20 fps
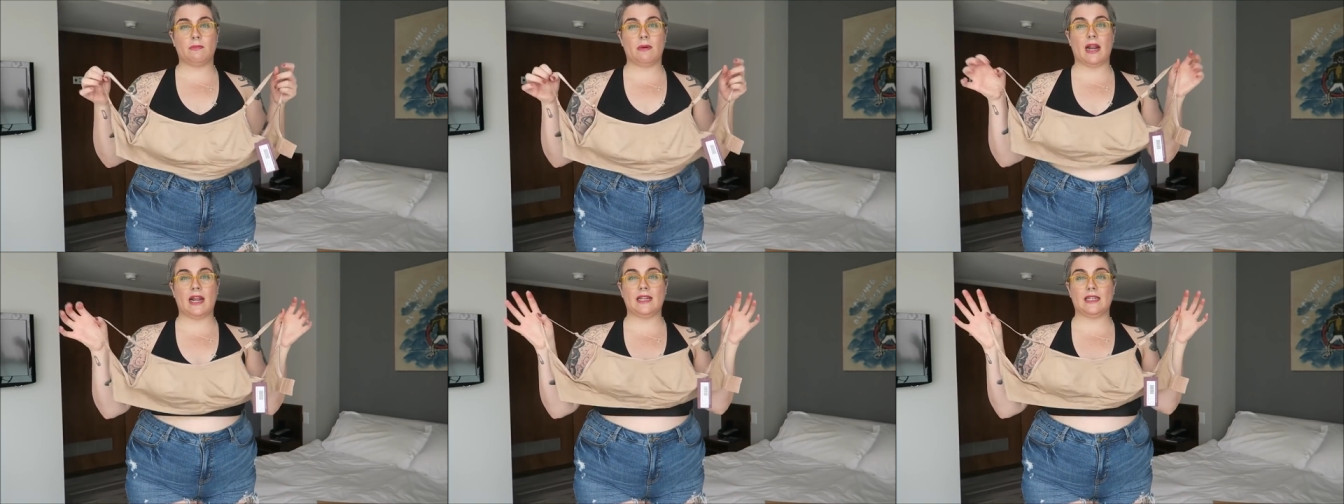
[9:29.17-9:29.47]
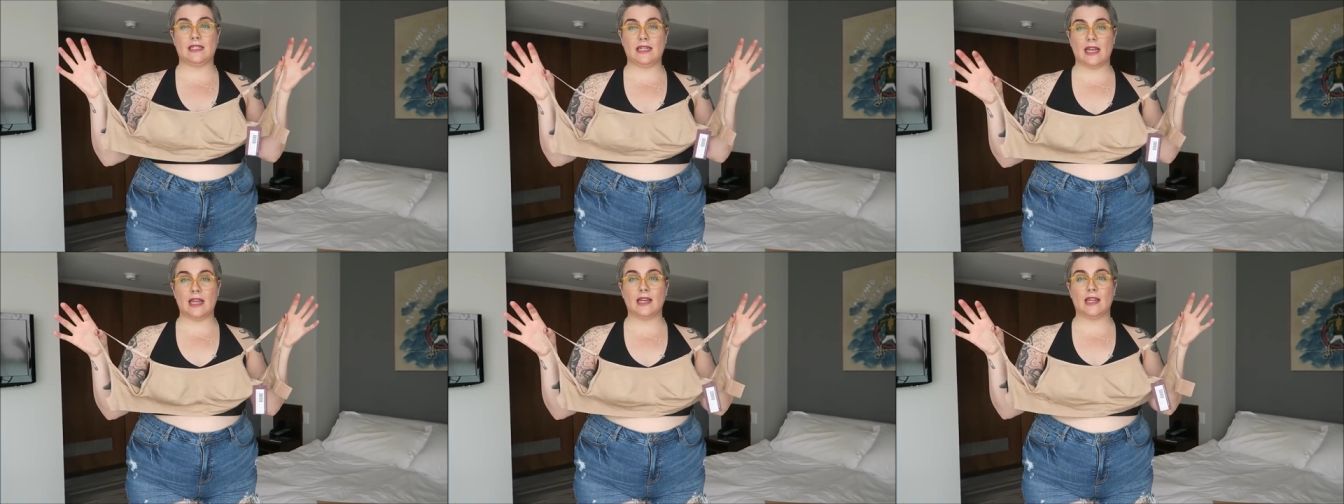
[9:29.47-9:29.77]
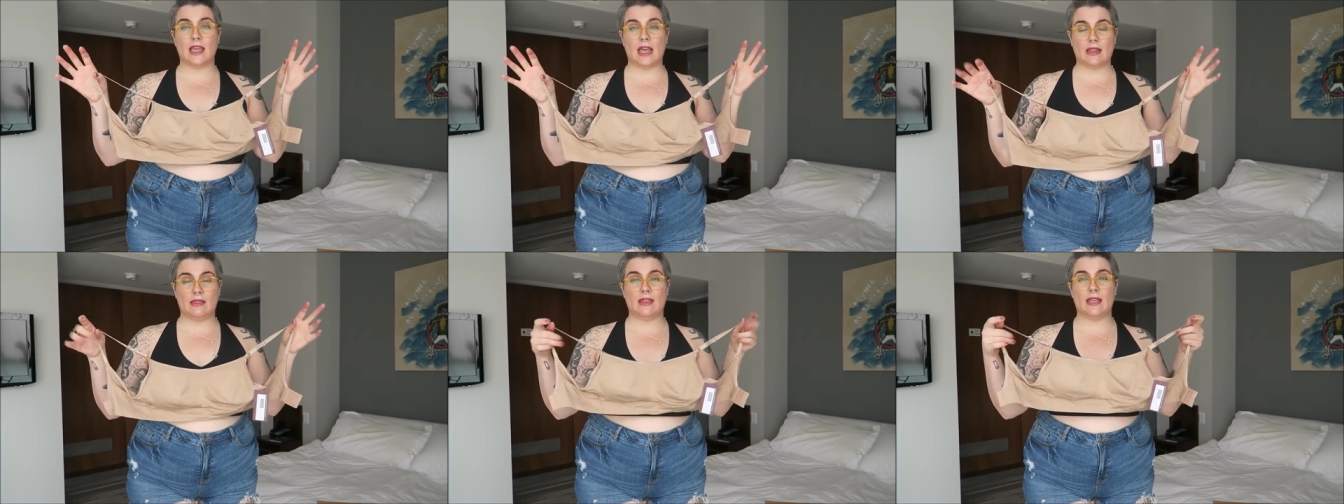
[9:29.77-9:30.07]
but I
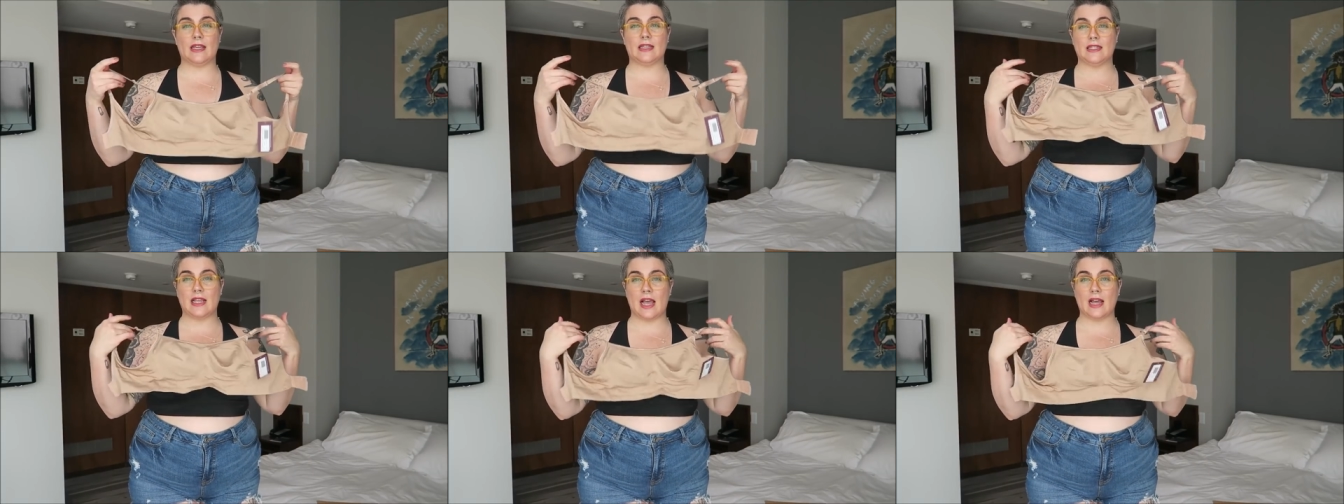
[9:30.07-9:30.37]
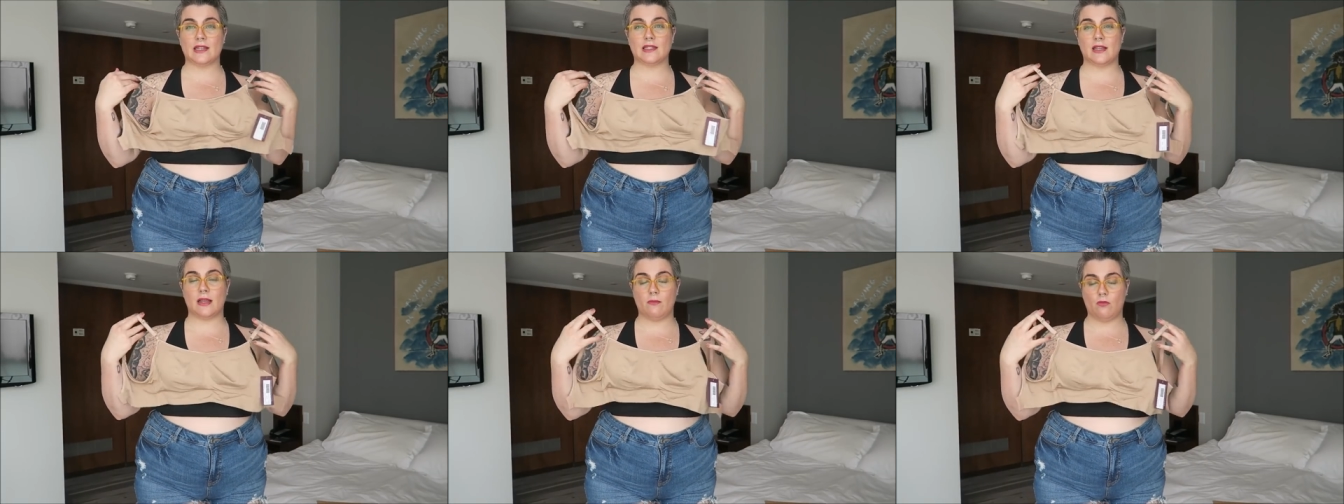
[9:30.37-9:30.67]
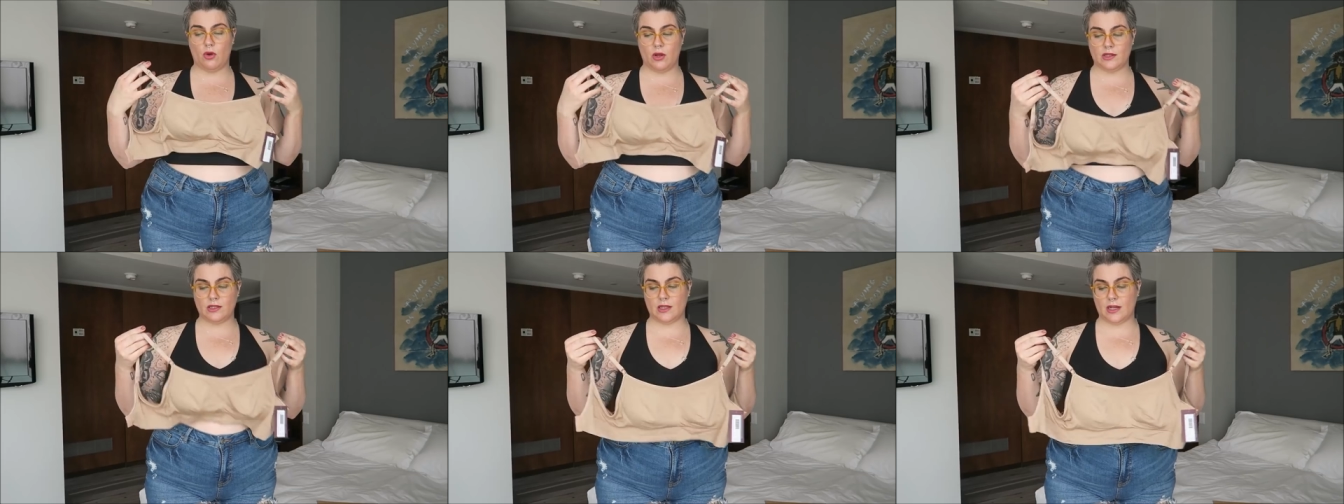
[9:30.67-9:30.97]
did get the exact
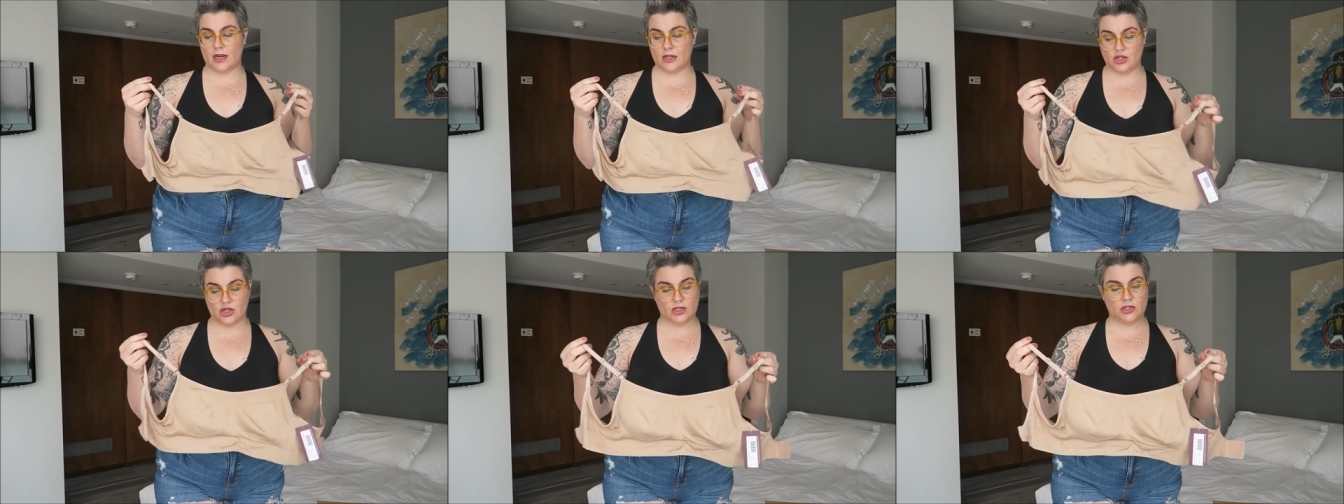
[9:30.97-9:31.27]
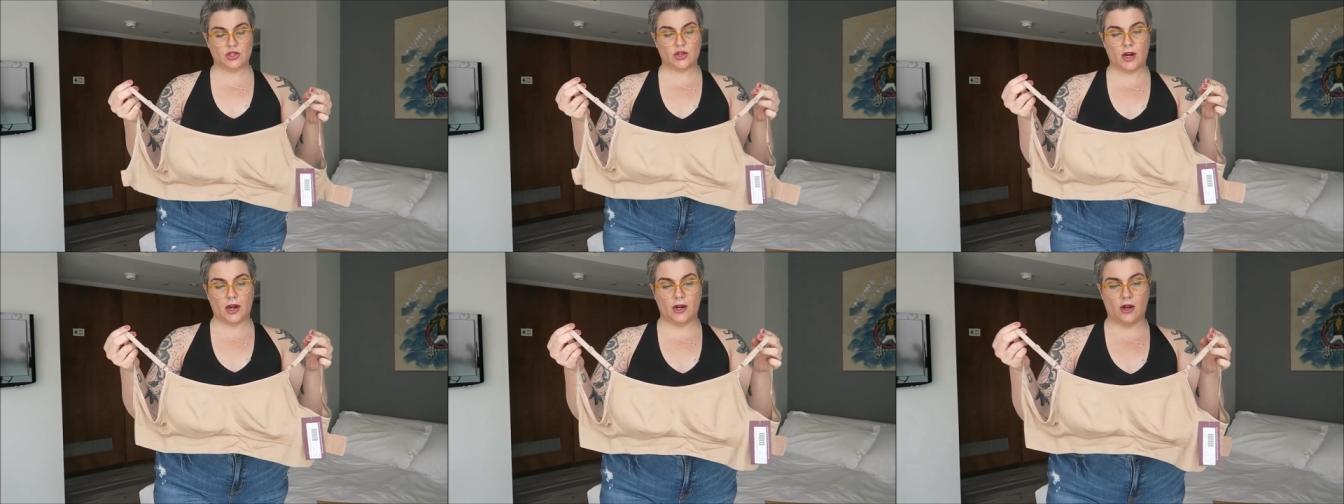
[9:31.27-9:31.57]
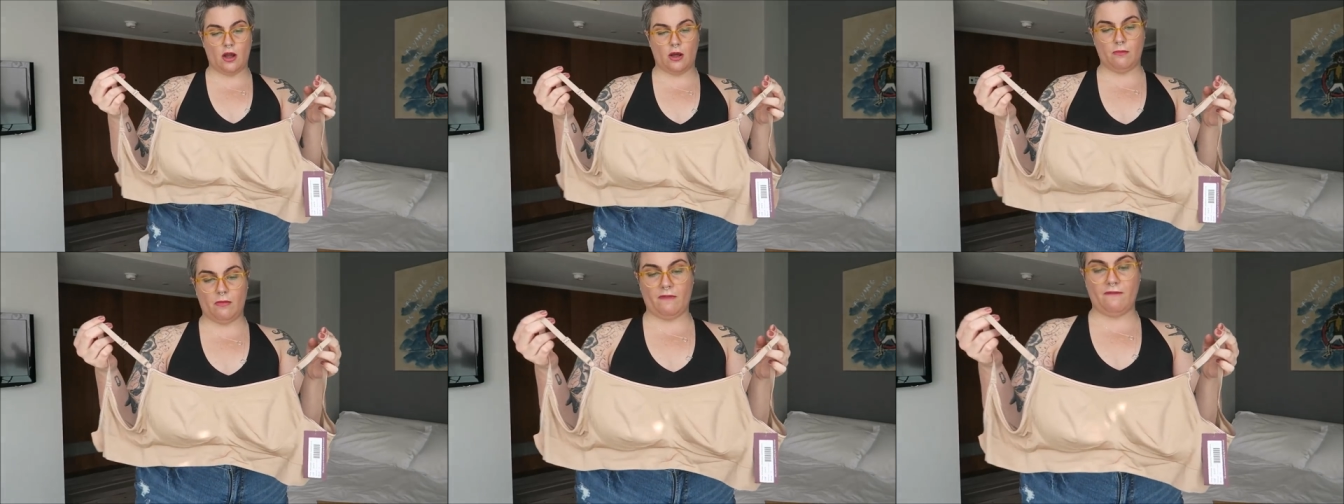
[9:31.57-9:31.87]
same ones that I just
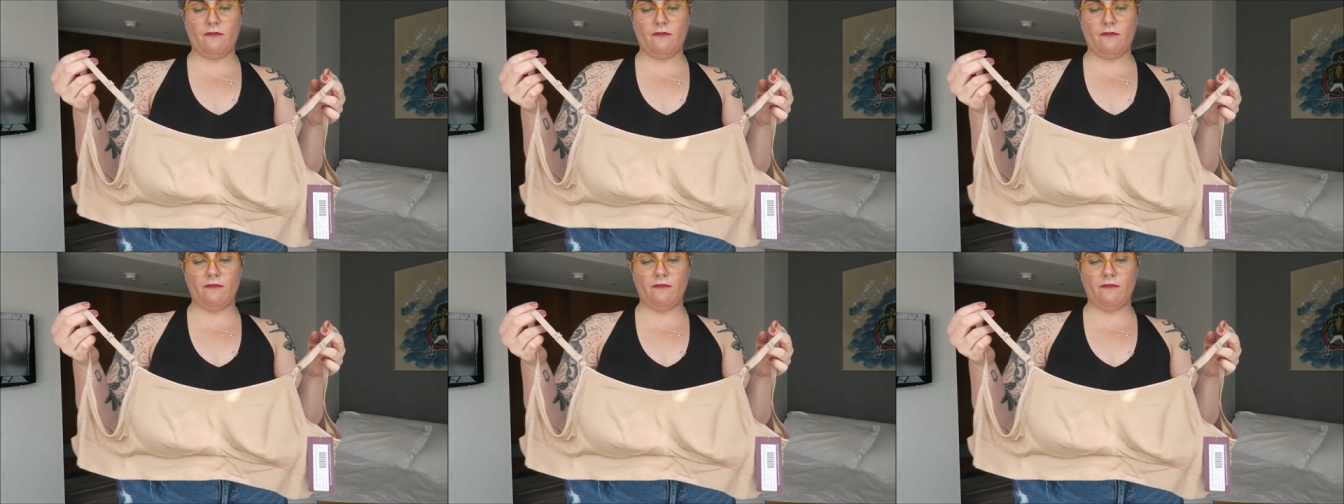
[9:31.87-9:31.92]
tried on